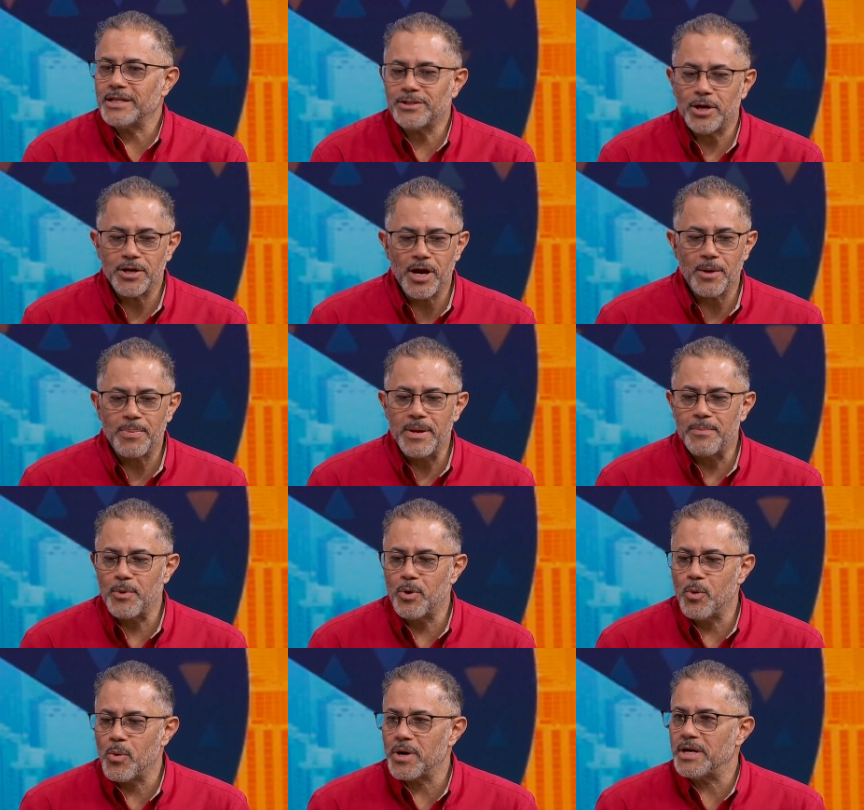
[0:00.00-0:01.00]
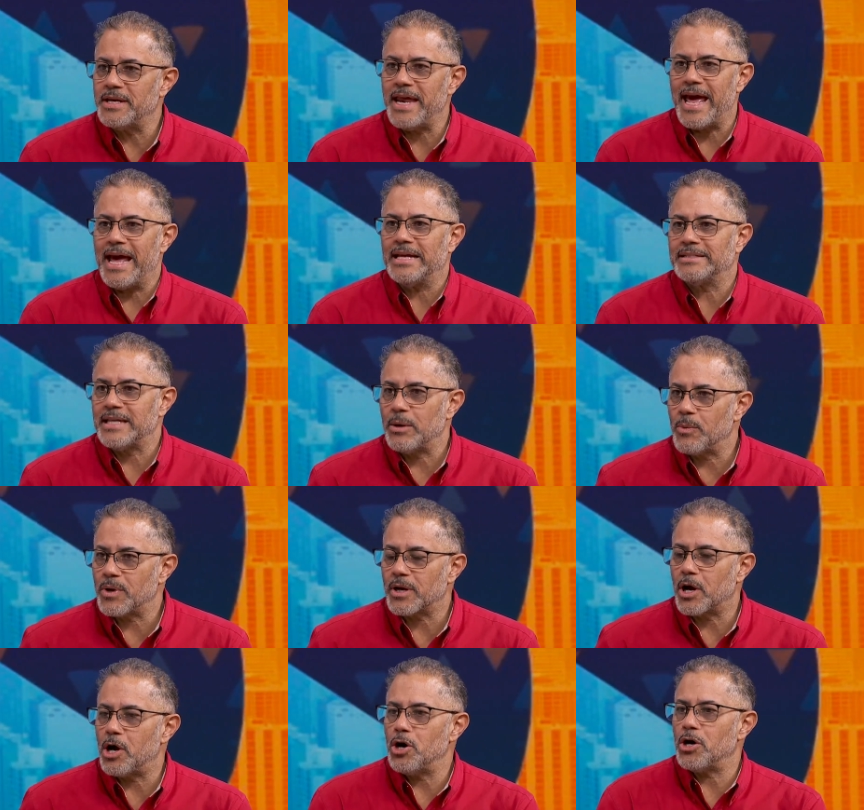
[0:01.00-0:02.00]
That's our young people who want to dance, they
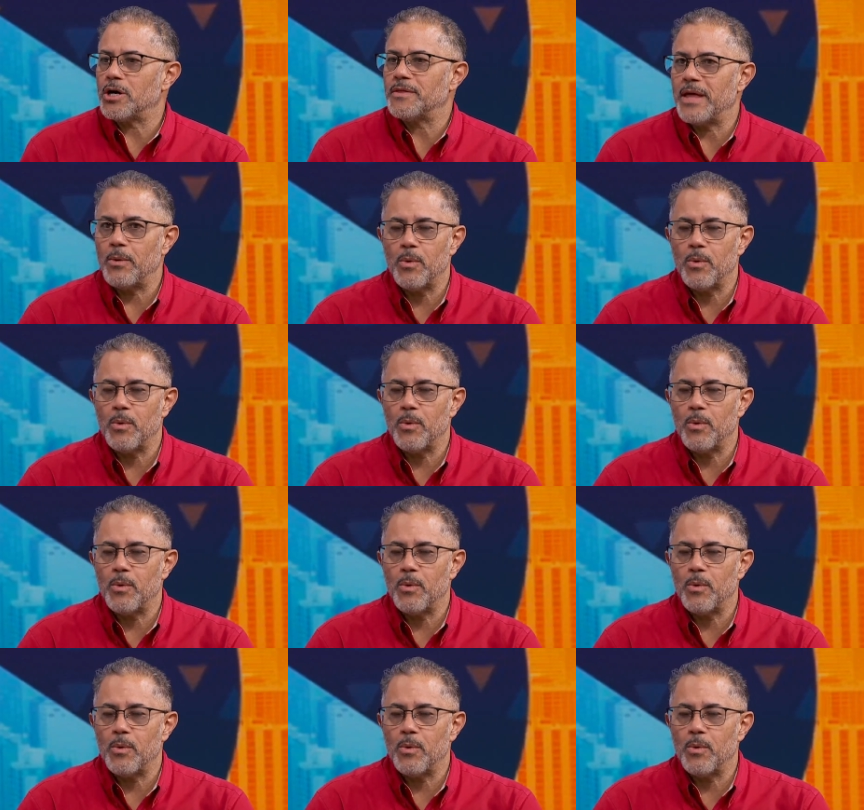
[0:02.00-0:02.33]
want to cook,